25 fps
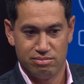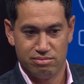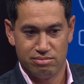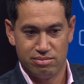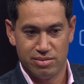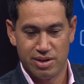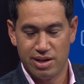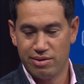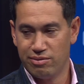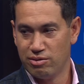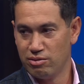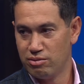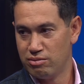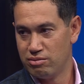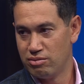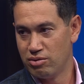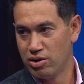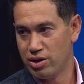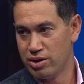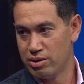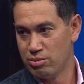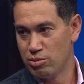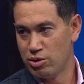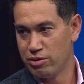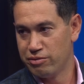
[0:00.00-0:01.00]
never
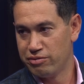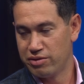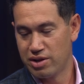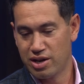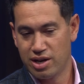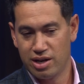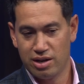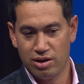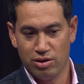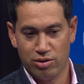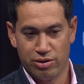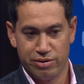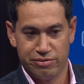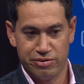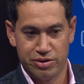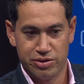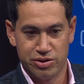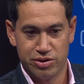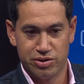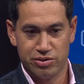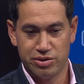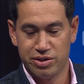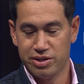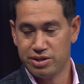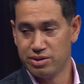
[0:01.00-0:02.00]
write them off. They had a lot of
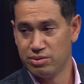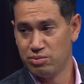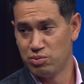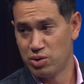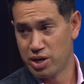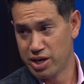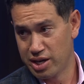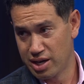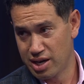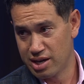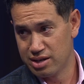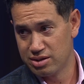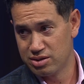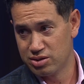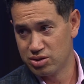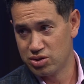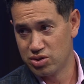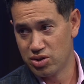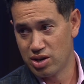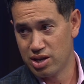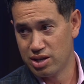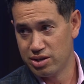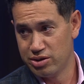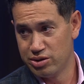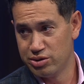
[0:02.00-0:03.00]
injuries and won against
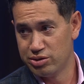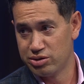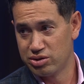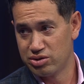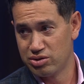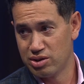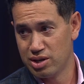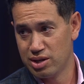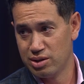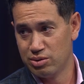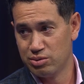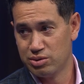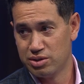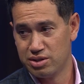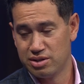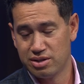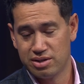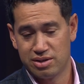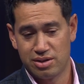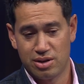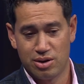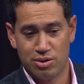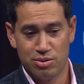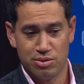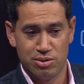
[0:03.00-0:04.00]
Australia in Australia, which
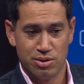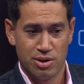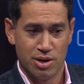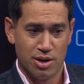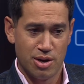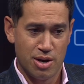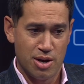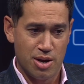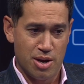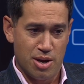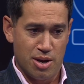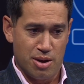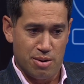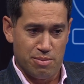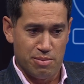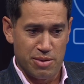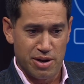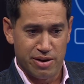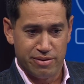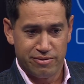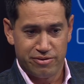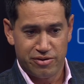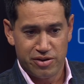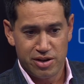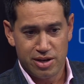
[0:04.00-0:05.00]
is no
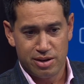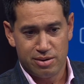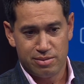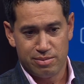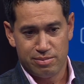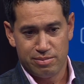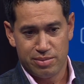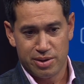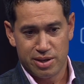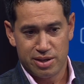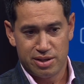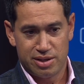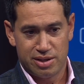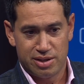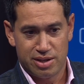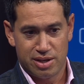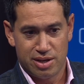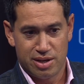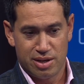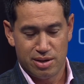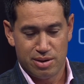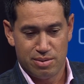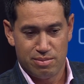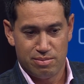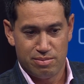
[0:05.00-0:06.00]
mean feat. But,
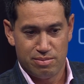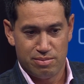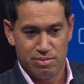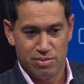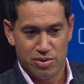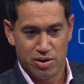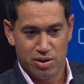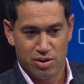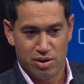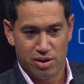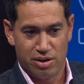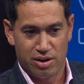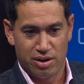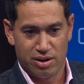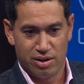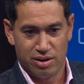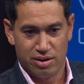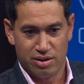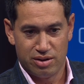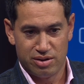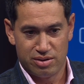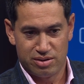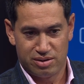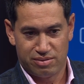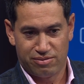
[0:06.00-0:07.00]
I think
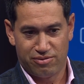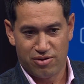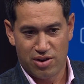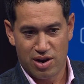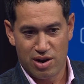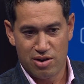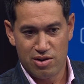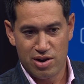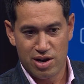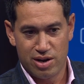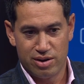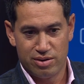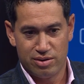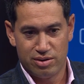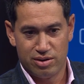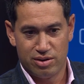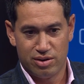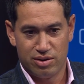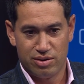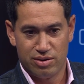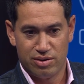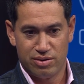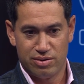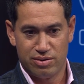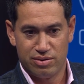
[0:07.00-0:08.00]
this far out
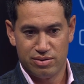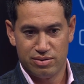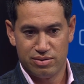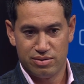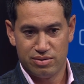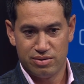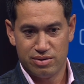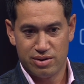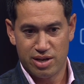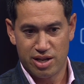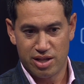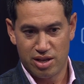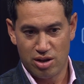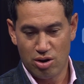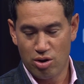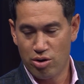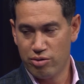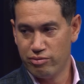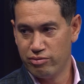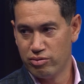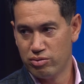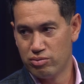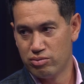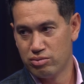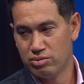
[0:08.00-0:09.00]
at the
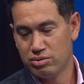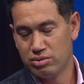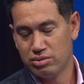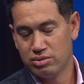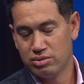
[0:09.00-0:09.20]
Oval,